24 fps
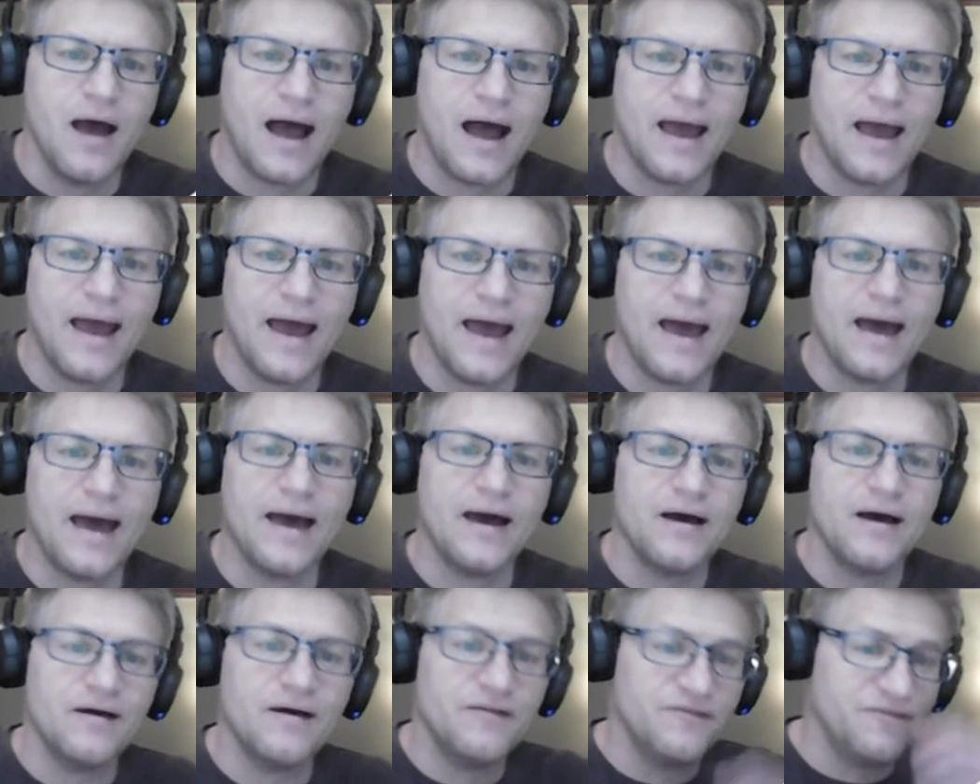I
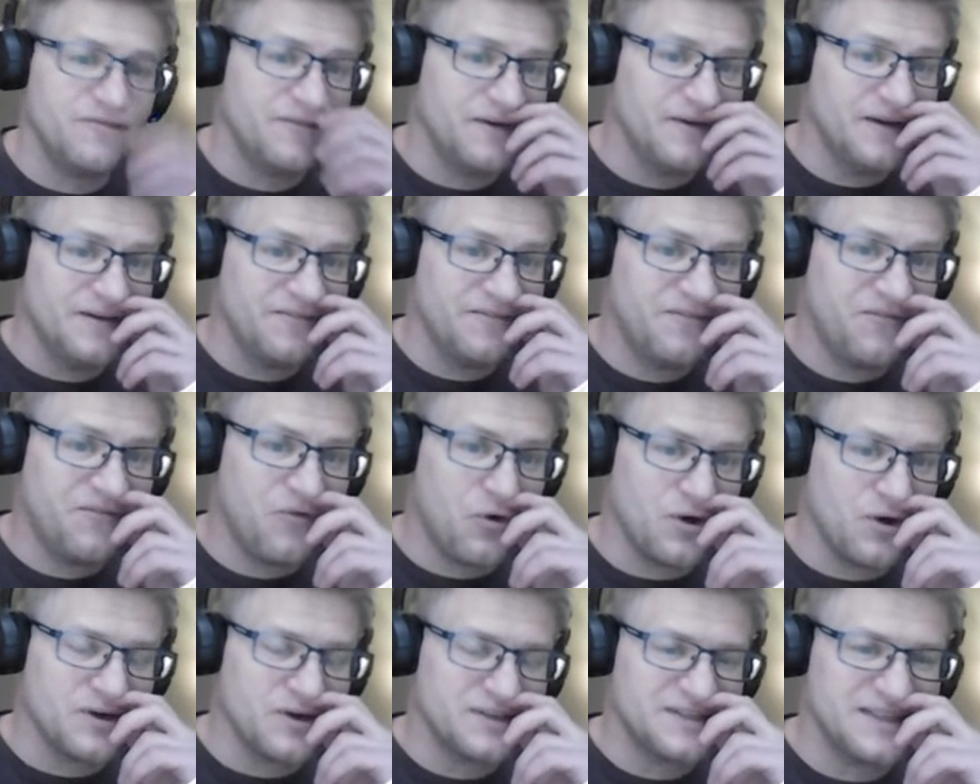have
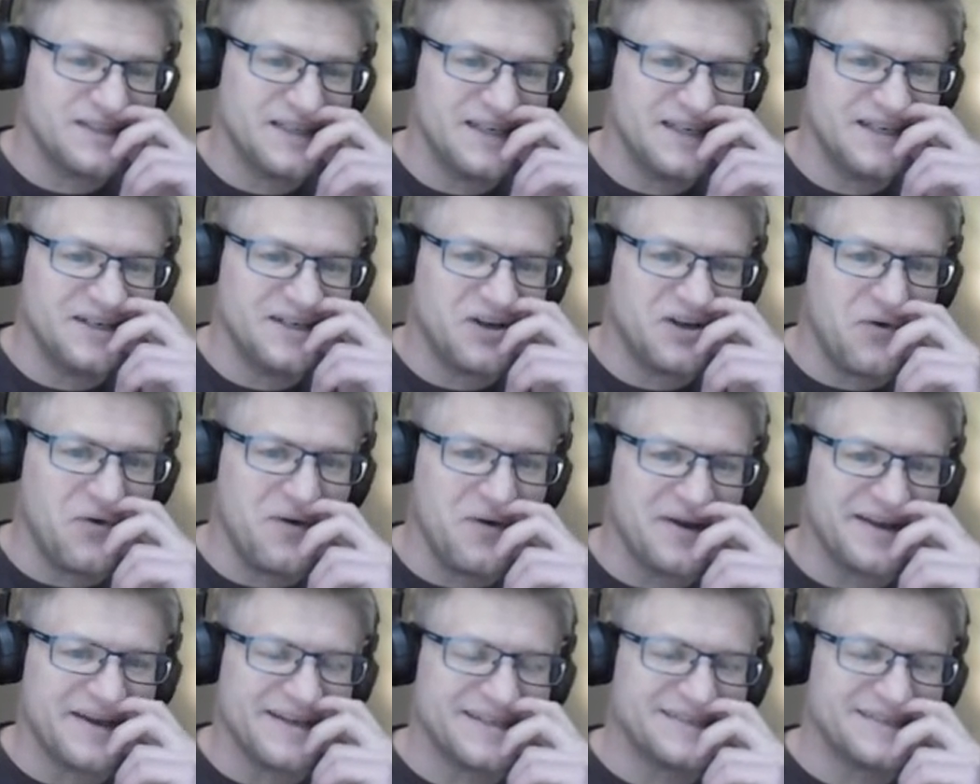14
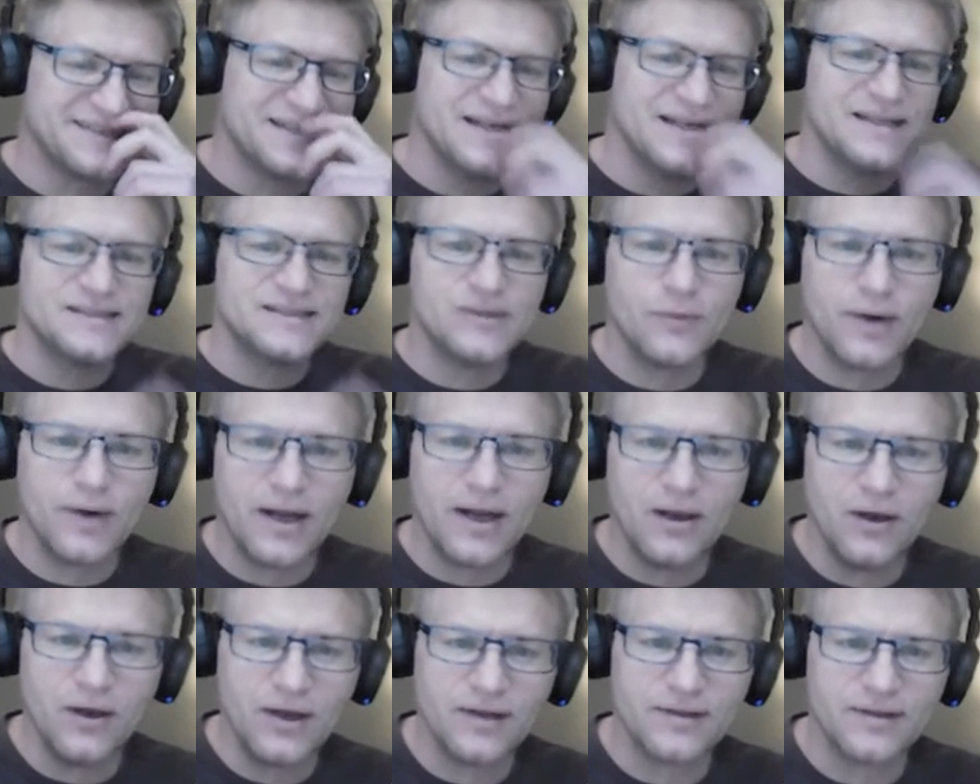coins. So
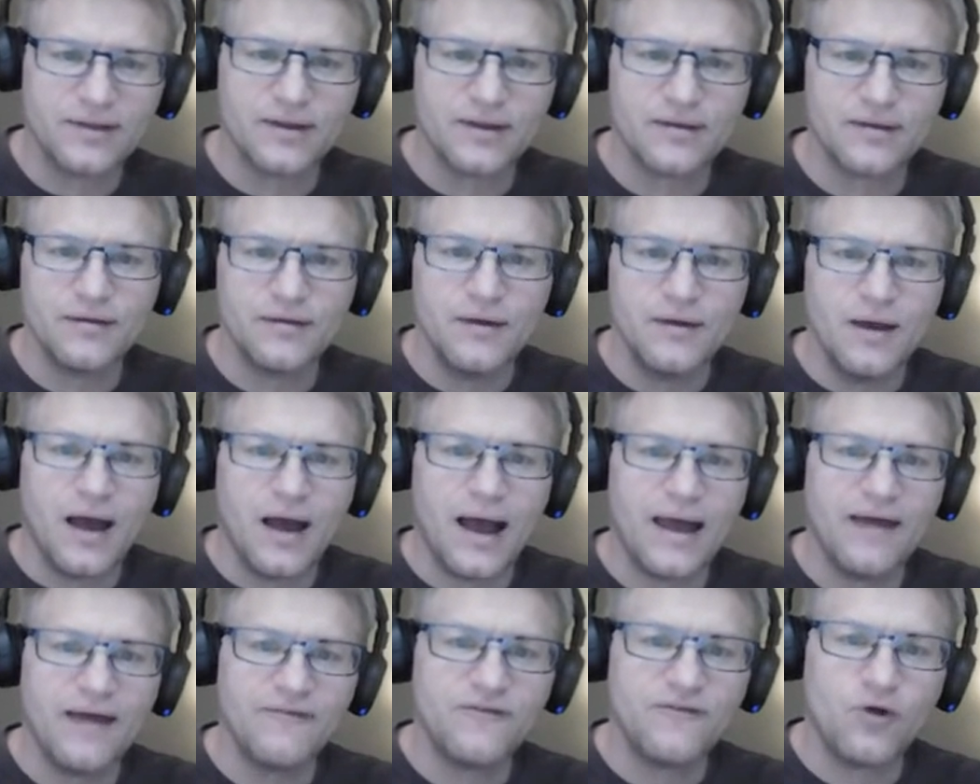when I look at this,
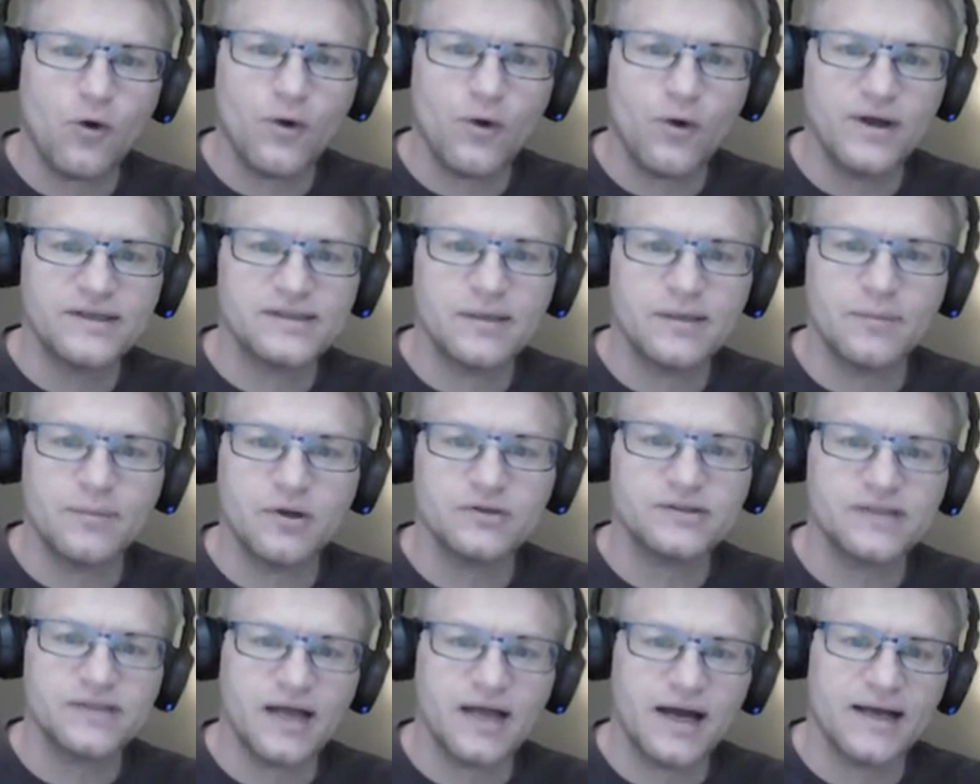I have coins on
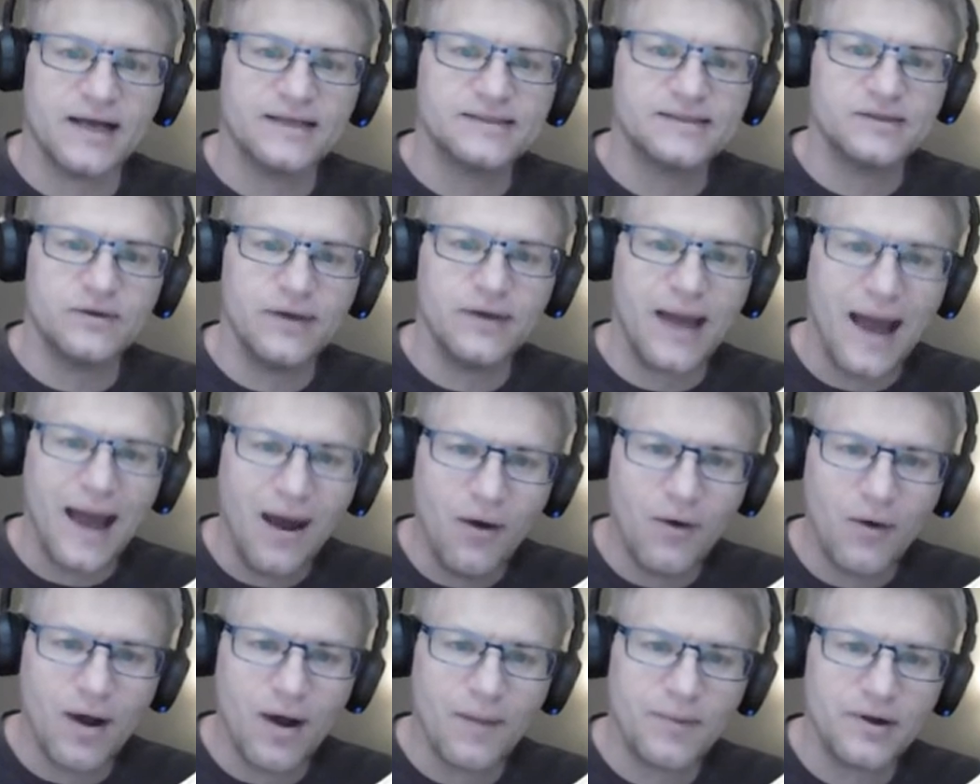both sides. So
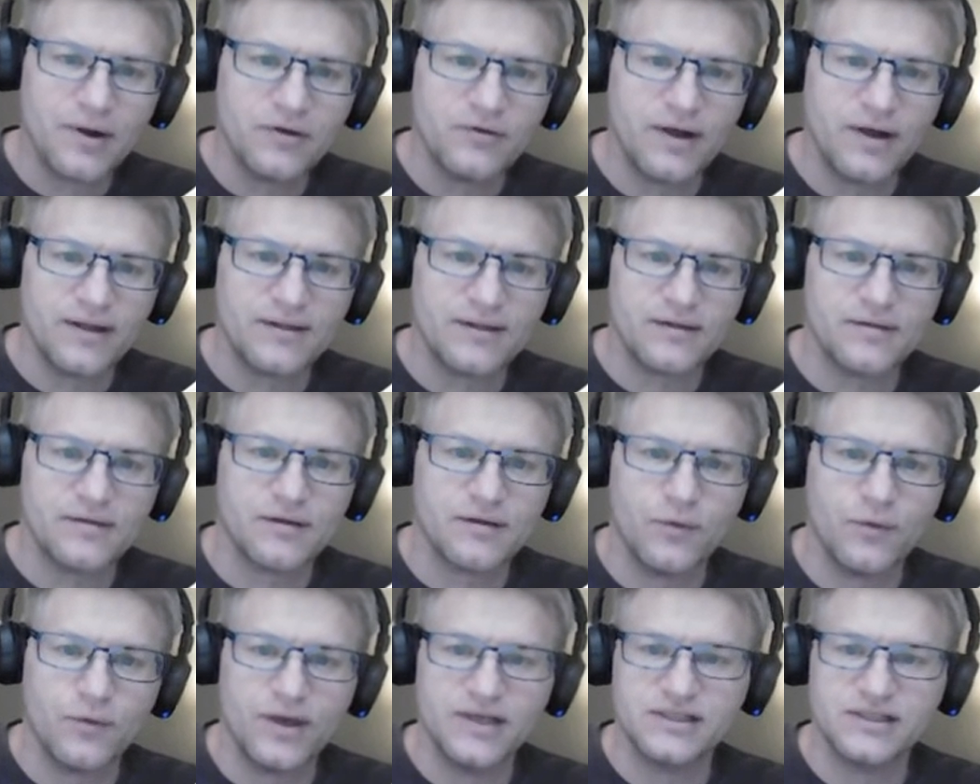now I'm going to write this
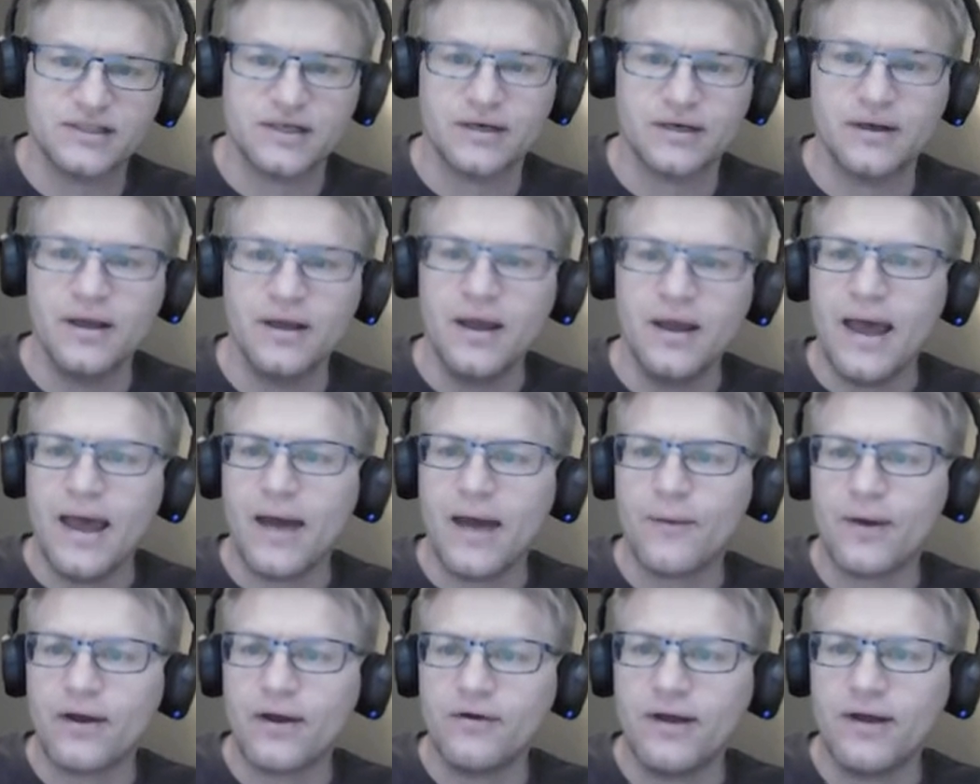equation.
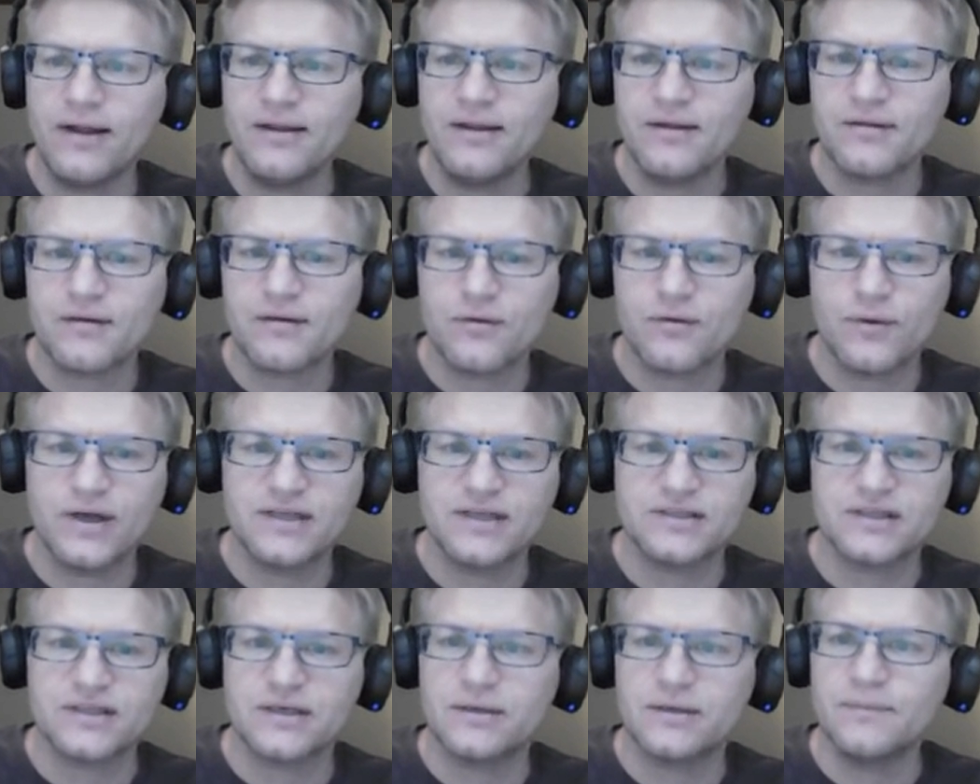And when I write this
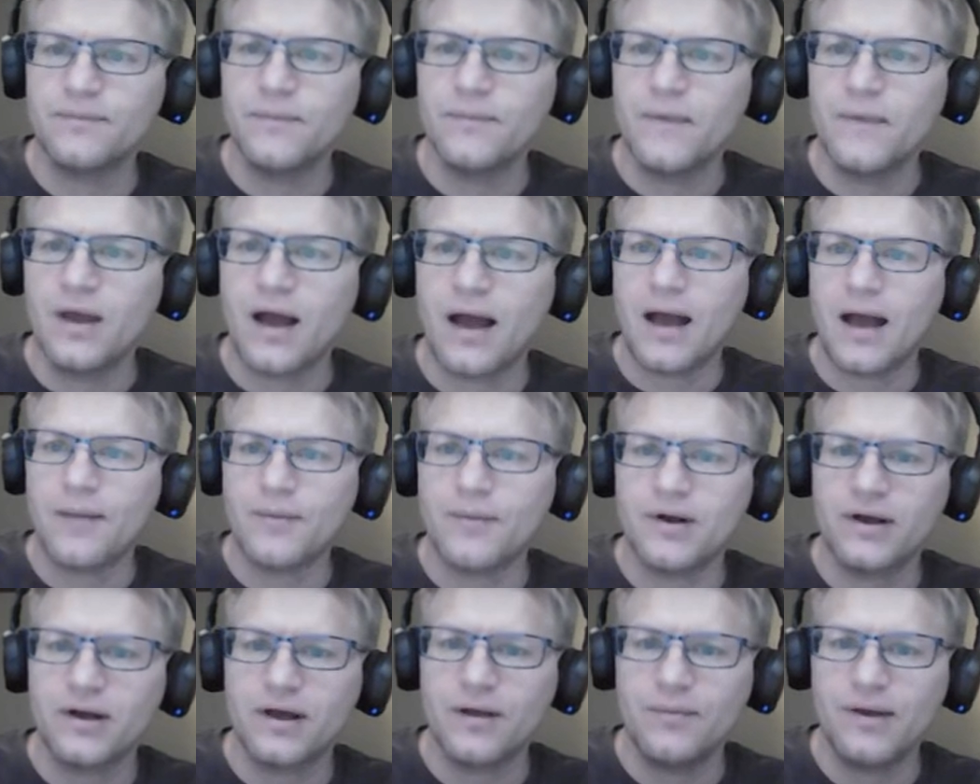equation, I'm
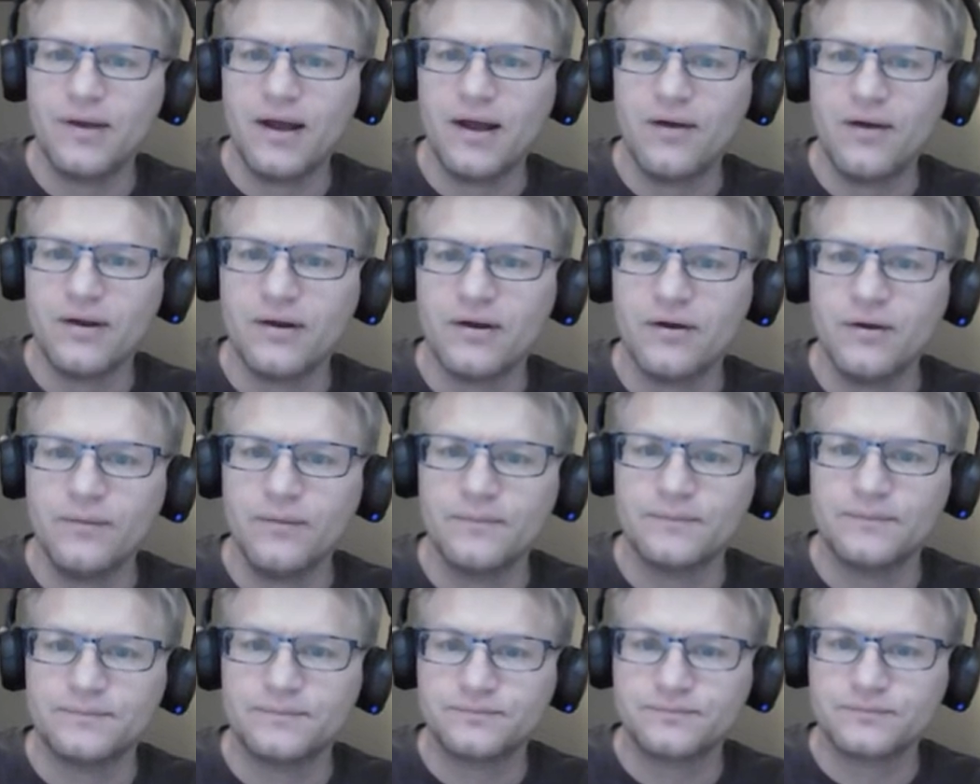going to come down here.